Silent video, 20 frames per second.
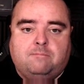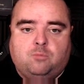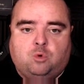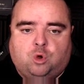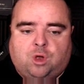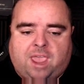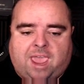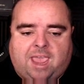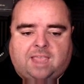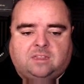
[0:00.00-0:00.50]

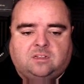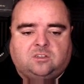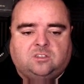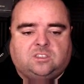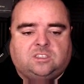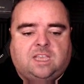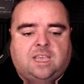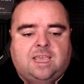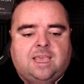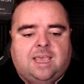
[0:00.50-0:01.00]
more
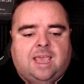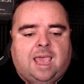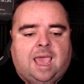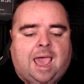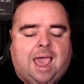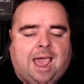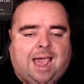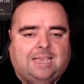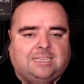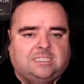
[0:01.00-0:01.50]
headers. It
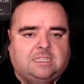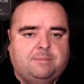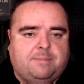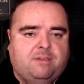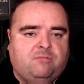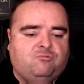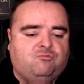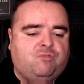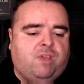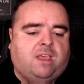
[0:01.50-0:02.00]
has to
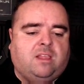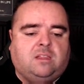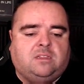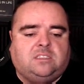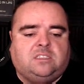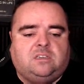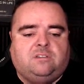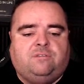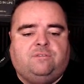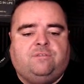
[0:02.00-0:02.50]
be
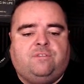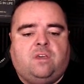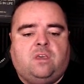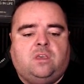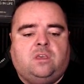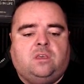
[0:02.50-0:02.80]
relative